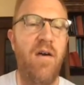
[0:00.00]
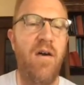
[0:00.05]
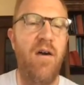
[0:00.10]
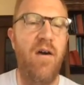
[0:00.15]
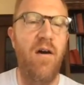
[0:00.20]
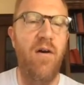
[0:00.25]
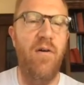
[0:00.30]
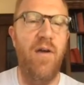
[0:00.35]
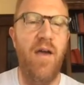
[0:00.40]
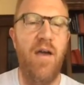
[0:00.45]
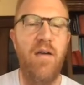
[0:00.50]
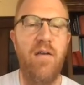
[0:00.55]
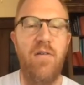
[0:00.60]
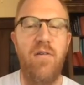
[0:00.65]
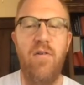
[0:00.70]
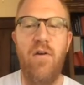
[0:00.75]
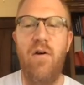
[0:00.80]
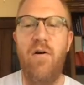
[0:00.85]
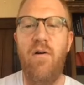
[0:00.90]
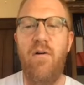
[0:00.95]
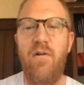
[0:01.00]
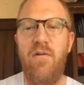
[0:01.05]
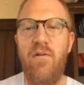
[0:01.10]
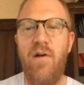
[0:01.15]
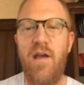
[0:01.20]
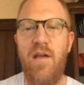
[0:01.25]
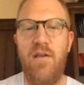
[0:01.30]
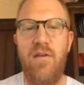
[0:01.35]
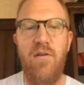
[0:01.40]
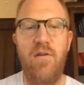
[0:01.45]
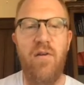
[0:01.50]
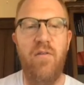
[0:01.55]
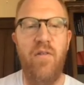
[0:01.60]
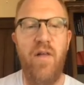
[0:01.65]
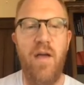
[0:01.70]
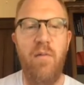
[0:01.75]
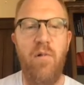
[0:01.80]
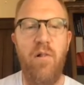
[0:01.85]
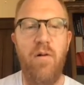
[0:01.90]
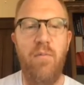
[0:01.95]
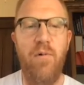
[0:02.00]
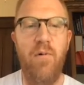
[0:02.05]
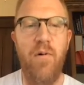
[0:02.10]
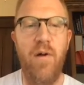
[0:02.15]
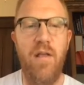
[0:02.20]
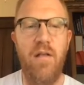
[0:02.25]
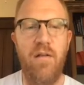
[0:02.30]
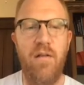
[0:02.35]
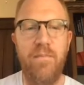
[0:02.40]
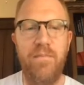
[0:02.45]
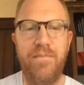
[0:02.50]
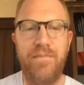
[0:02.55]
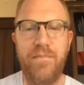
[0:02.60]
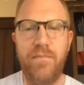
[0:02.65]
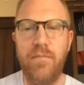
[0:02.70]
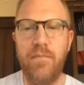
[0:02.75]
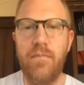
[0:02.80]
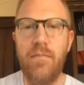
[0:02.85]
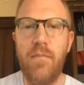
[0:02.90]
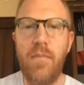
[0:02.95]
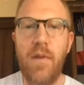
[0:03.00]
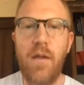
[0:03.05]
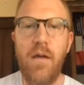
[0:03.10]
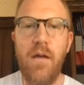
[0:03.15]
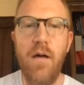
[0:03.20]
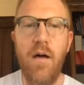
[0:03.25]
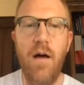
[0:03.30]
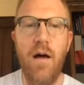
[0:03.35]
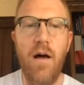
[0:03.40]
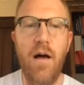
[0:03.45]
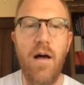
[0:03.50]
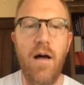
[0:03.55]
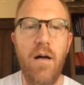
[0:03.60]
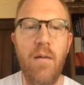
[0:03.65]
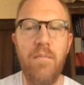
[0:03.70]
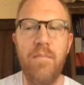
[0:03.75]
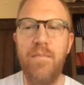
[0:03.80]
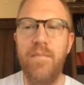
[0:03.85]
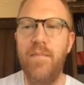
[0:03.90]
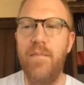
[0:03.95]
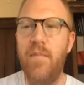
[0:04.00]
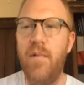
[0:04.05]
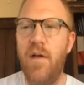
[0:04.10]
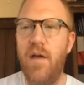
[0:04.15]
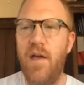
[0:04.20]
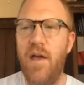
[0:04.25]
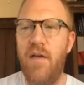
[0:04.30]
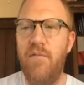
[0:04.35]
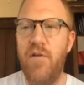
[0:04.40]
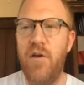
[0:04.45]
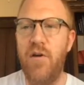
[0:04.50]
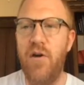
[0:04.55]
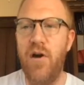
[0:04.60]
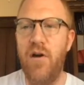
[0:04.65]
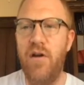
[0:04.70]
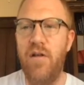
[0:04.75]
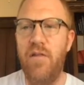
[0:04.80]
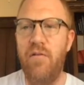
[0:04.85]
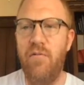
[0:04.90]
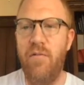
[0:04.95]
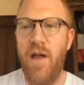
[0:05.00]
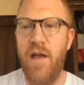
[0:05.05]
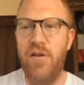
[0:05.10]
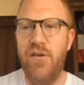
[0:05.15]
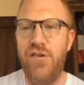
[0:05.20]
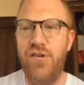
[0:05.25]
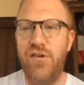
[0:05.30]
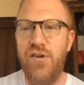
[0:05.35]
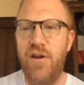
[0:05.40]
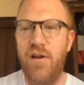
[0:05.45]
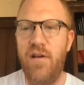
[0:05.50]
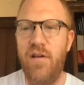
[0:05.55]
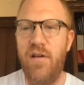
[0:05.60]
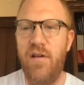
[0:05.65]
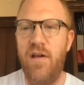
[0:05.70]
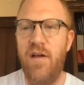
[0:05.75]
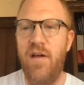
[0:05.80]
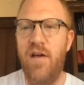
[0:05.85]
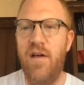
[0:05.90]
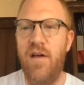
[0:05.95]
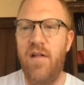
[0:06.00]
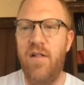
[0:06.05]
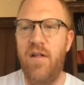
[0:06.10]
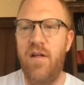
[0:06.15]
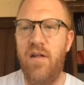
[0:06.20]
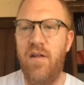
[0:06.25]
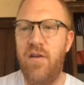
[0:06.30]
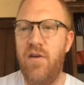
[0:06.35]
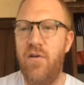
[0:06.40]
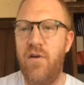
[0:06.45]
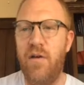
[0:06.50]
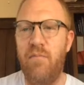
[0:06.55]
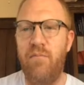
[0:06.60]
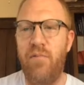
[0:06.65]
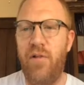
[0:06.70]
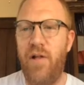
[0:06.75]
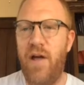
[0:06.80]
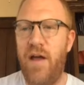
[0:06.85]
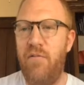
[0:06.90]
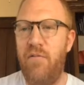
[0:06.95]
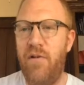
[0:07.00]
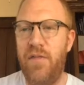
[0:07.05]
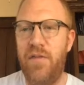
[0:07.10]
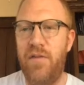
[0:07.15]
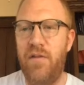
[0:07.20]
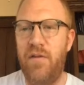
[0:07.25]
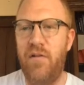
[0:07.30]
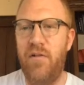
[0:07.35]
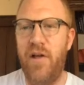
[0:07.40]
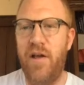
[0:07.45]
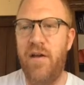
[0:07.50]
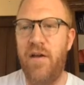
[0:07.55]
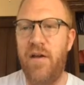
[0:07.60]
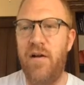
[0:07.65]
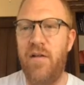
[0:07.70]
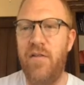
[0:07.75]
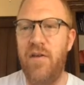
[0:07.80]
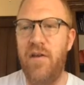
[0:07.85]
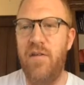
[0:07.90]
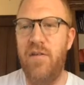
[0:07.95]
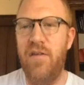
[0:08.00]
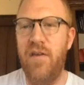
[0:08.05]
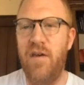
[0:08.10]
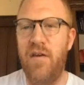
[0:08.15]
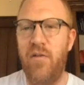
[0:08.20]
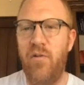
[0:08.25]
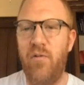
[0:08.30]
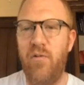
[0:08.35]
Okay, so great. You can label a point. If you go to the wrench, you can play with clicking all these things.